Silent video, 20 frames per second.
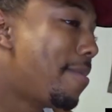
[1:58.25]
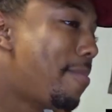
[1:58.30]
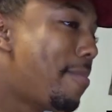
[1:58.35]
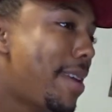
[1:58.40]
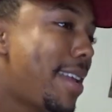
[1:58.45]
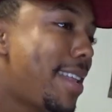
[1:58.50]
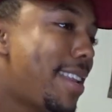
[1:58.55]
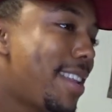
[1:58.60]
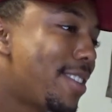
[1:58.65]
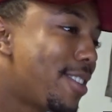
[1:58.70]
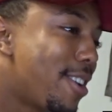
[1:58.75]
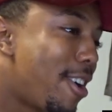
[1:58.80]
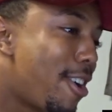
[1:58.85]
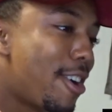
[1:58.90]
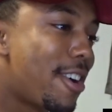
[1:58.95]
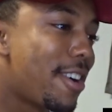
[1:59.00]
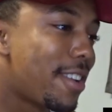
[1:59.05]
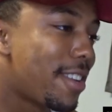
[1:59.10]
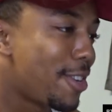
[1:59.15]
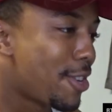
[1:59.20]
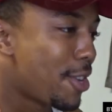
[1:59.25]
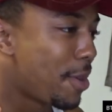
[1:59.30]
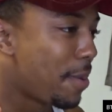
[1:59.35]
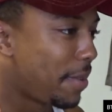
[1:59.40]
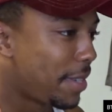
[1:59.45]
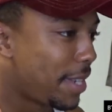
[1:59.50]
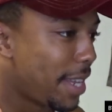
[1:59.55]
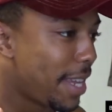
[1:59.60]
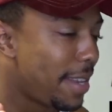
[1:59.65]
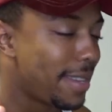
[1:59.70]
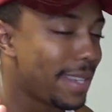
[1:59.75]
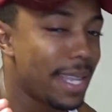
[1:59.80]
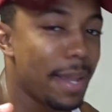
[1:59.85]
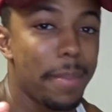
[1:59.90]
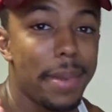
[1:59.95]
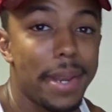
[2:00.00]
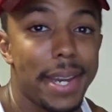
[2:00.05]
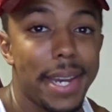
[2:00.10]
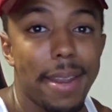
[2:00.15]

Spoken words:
beat is hard, you know what I'm saying? Something